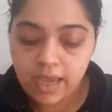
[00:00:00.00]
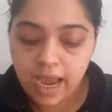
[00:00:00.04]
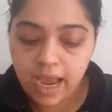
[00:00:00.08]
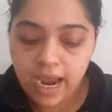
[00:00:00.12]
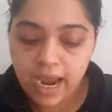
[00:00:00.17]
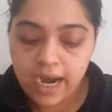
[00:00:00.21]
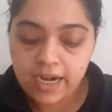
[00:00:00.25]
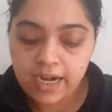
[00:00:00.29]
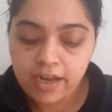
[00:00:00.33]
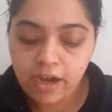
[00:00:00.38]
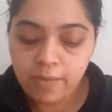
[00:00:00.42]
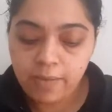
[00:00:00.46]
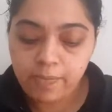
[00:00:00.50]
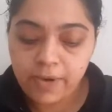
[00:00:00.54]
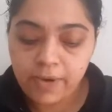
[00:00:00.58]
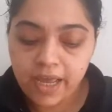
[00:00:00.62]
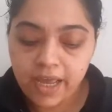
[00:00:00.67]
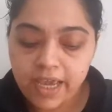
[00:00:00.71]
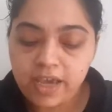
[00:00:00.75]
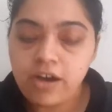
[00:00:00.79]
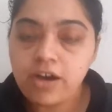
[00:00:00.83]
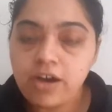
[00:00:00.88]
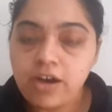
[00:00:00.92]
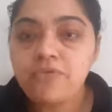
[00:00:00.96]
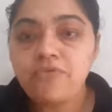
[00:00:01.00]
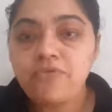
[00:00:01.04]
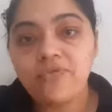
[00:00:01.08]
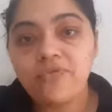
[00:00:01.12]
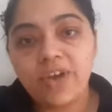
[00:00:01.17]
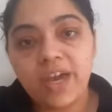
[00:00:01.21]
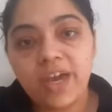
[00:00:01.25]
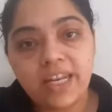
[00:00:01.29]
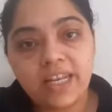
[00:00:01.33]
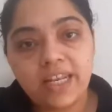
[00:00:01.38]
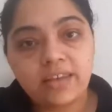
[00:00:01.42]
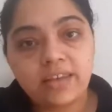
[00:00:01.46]
and apply a
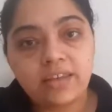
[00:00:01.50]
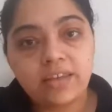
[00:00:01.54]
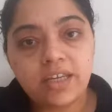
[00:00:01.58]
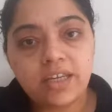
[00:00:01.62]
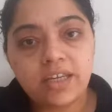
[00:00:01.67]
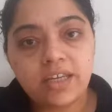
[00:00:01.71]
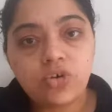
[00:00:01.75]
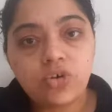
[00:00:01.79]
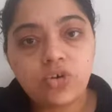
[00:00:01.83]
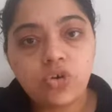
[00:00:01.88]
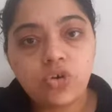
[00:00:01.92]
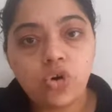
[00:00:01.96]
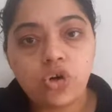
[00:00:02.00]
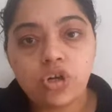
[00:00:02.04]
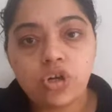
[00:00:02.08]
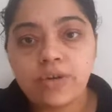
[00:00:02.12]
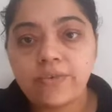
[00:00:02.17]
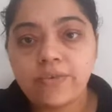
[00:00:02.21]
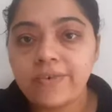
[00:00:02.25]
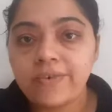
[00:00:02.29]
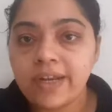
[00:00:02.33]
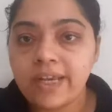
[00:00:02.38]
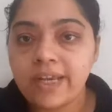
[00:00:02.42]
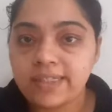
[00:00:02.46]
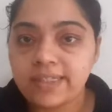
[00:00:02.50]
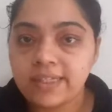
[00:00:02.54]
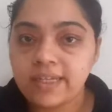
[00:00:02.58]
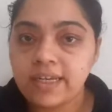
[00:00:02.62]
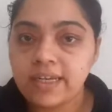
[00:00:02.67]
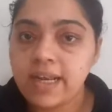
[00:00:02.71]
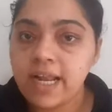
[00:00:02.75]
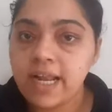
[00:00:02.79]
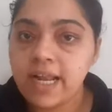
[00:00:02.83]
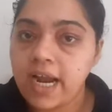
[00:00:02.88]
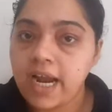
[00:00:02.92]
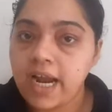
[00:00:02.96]
very thin coat of resin
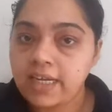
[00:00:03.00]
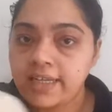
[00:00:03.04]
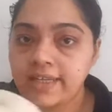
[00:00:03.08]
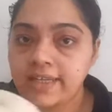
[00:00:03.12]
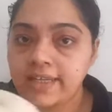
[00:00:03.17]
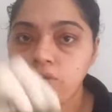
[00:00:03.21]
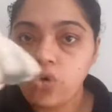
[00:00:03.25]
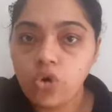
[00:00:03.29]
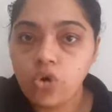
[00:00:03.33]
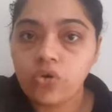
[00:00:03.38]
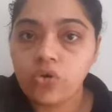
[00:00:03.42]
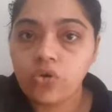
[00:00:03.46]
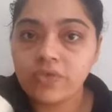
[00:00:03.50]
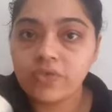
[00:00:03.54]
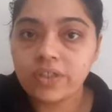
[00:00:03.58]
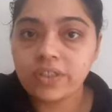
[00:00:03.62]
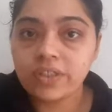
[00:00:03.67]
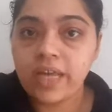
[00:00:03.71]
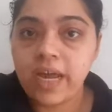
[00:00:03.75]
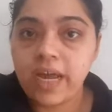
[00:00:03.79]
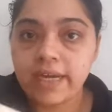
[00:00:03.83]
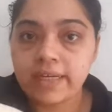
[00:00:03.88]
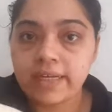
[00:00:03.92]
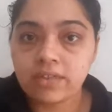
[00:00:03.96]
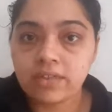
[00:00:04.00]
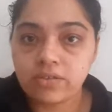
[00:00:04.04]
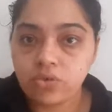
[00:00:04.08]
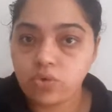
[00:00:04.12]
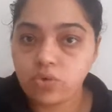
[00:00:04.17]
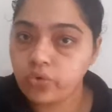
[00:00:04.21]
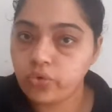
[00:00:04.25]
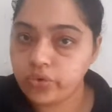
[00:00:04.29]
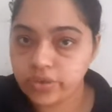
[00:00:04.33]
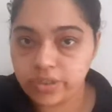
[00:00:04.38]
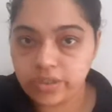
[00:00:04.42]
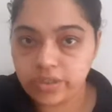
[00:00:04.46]
and hardener over that
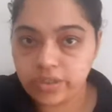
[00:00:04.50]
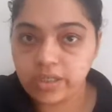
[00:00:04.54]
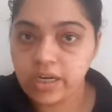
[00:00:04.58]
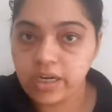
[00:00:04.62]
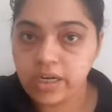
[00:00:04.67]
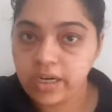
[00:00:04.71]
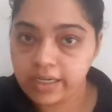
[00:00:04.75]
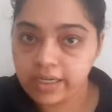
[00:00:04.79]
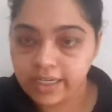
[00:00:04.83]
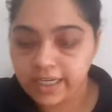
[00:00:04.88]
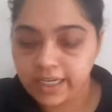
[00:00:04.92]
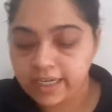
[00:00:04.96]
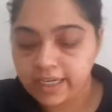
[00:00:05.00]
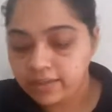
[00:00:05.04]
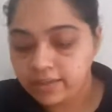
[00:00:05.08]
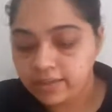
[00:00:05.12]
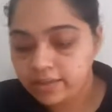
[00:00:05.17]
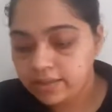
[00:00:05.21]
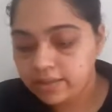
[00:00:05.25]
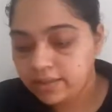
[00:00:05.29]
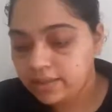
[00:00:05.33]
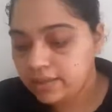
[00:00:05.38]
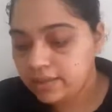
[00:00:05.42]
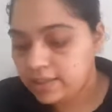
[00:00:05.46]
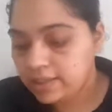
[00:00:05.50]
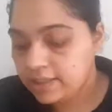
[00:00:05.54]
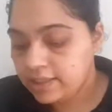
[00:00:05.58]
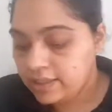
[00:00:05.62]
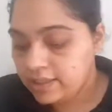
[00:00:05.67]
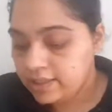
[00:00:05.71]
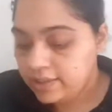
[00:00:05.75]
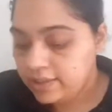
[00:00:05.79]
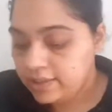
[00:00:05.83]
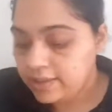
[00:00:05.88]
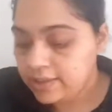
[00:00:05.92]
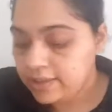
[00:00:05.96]
poster again.
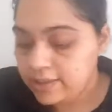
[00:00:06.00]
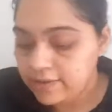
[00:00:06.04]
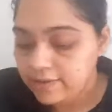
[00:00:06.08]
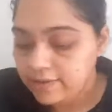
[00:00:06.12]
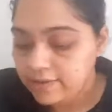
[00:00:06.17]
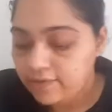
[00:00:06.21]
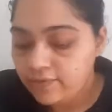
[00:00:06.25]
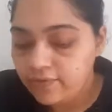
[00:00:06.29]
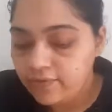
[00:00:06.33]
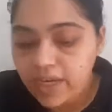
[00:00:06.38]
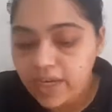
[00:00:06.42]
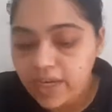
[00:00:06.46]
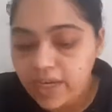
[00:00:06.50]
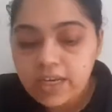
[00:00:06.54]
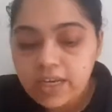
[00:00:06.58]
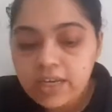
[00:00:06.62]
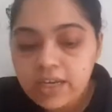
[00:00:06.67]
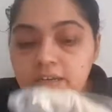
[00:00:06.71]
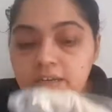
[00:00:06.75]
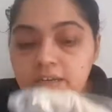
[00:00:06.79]
Fine.